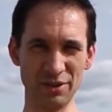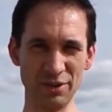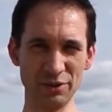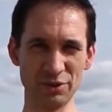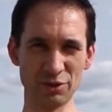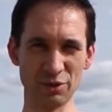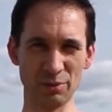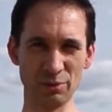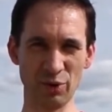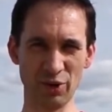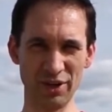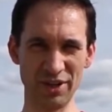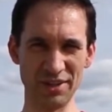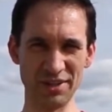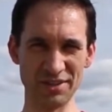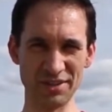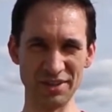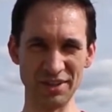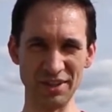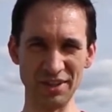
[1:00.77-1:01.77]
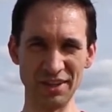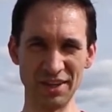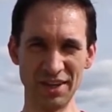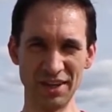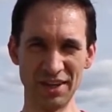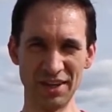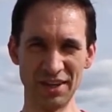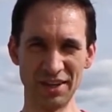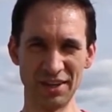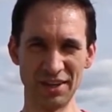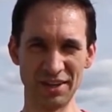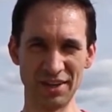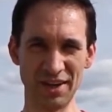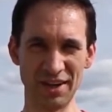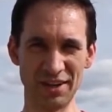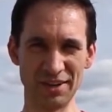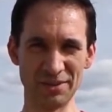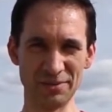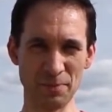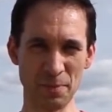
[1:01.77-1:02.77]
neutral buoyancy.
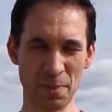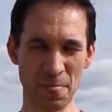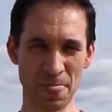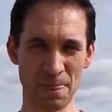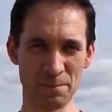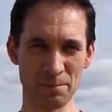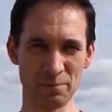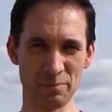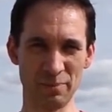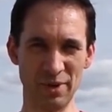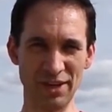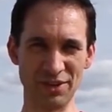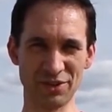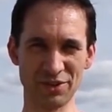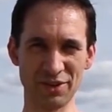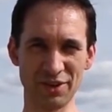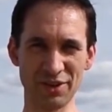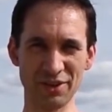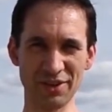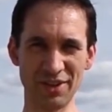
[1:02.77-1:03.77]
Now, make sure